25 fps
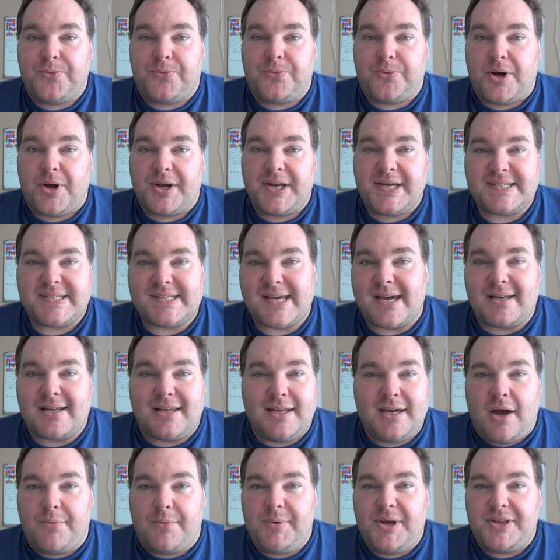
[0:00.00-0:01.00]
what
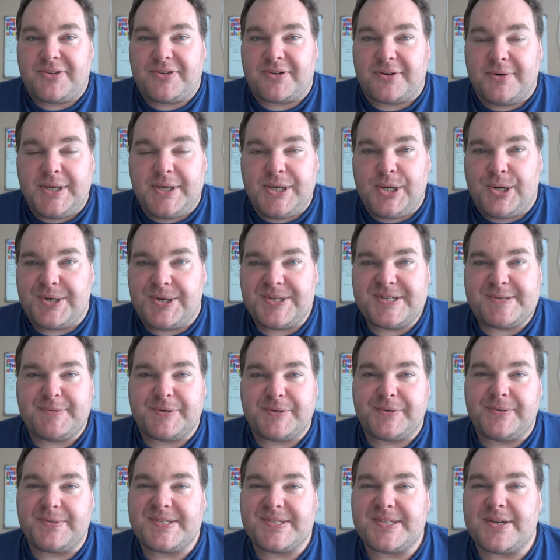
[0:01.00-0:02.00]
exactly I went through in hospital,